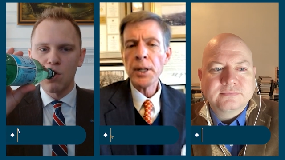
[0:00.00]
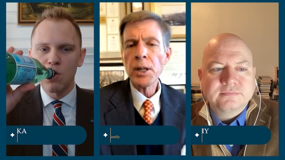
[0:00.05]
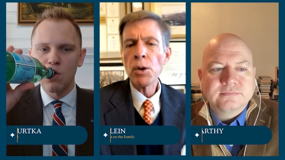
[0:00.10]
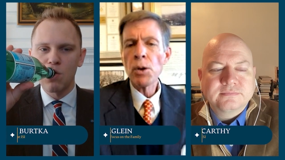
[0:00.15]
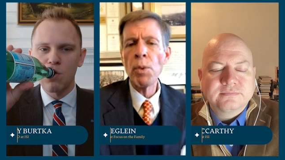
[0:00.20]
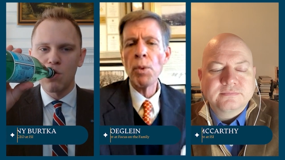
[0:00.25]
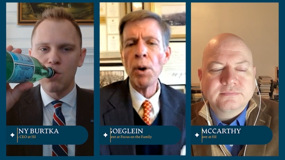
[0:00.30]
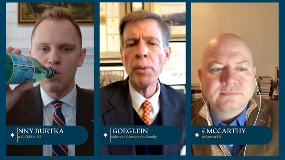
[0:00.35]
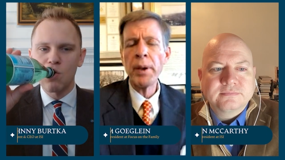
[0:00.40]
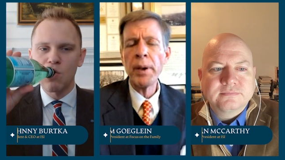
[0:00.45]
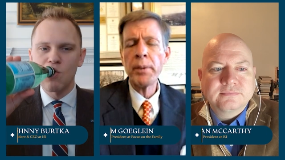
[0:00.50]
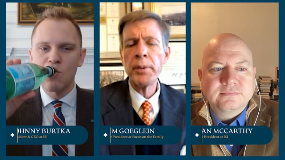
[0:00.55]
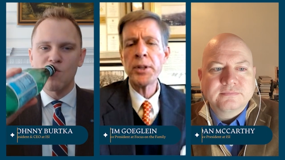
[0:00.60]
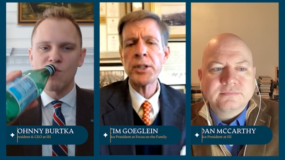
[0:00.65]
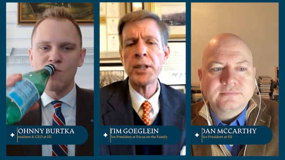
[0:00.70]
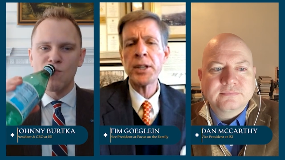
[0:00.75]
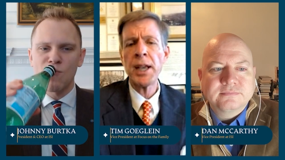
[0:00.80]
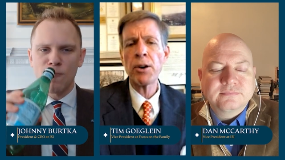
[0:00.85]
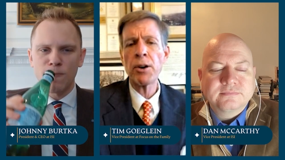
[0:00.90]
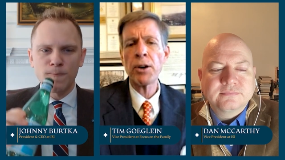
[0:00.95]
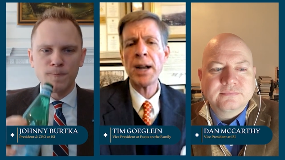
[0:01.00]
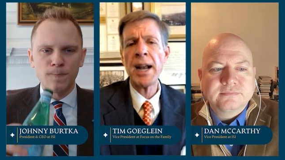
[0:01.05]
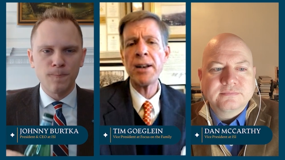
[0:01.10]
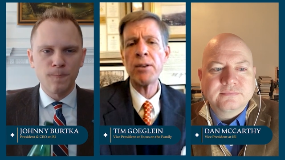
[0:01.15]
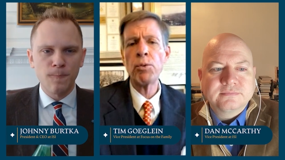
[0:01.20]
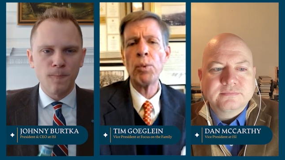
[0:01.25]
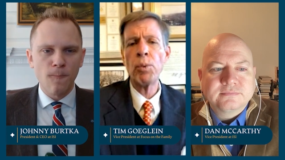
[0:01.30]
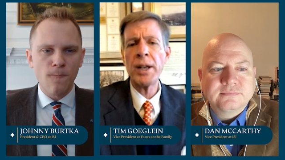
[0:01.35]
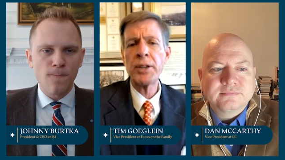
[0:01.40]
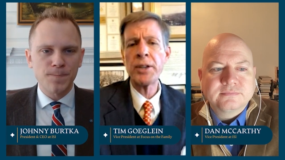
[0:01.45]
Speaker 1: what we would say are kind of
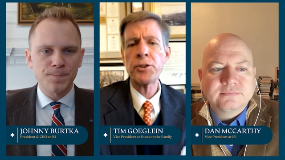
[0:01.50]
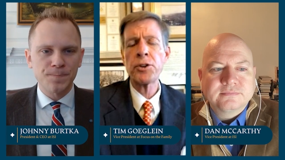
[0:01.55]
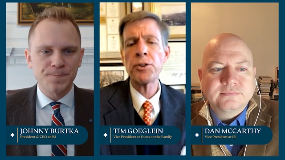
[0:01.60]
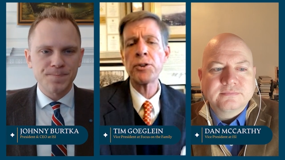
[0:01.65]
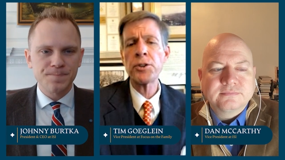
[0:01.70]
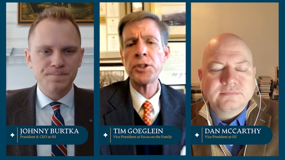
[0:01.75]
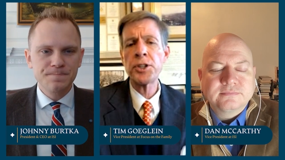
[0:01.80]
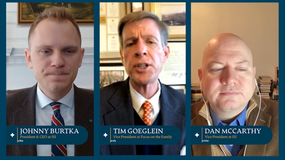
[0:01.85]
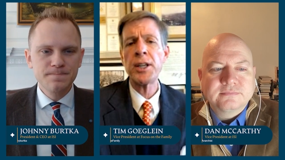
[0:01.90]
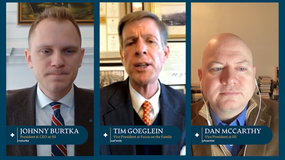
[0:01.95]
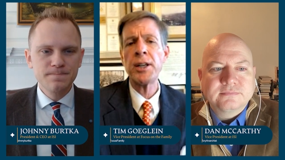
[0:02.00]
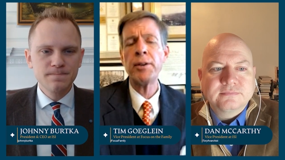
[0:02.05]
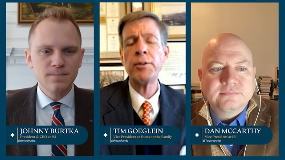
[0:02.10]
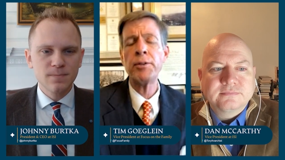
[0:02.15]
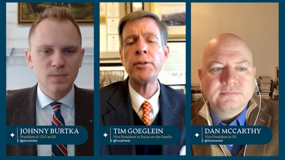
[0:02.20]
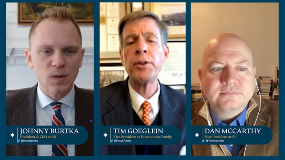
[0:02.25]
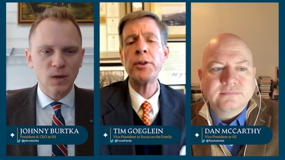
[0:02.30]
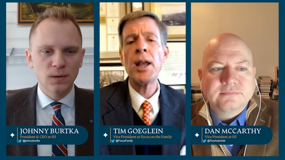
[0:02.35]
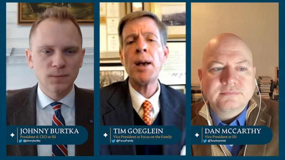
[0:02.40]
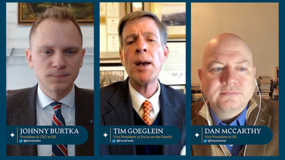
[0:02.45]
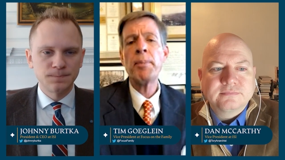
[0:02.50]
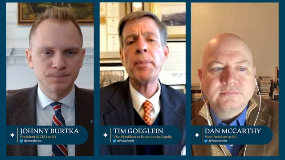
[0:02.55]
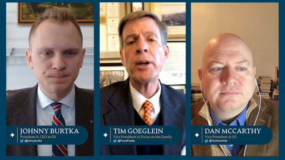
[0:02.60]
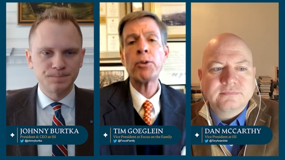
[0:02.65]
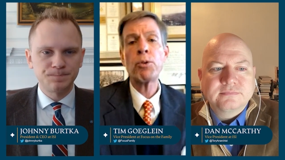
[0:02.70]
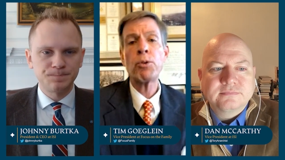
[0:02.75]
Western Civ. But of